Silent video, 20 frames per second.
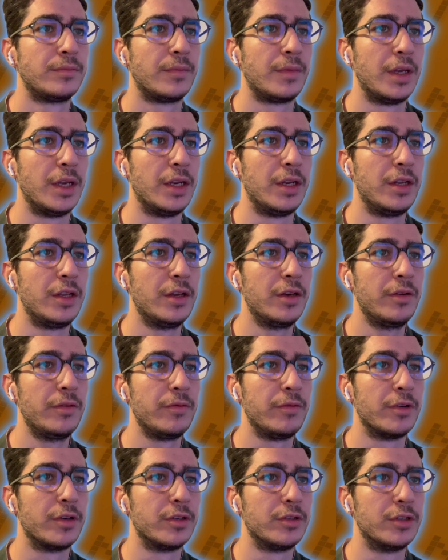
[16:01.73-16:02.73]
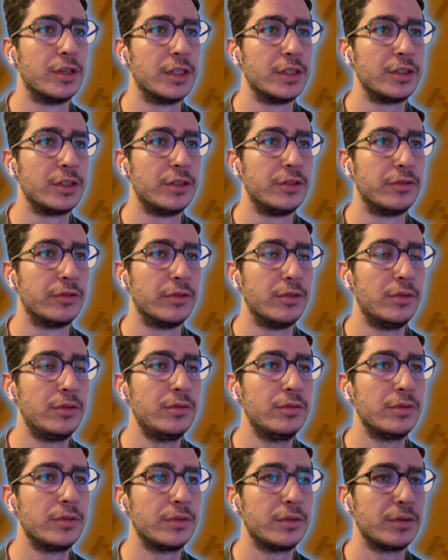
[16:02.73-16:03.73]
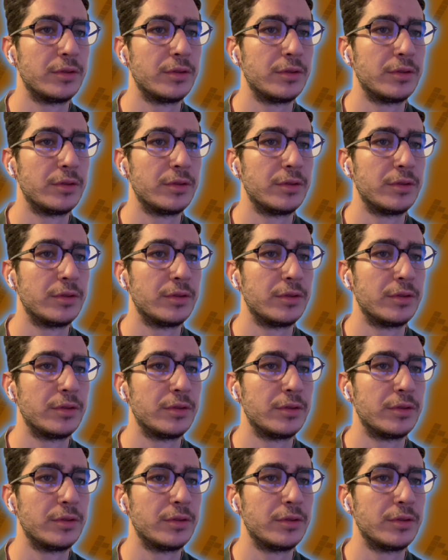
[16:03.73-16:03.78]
And here we are not enrolled,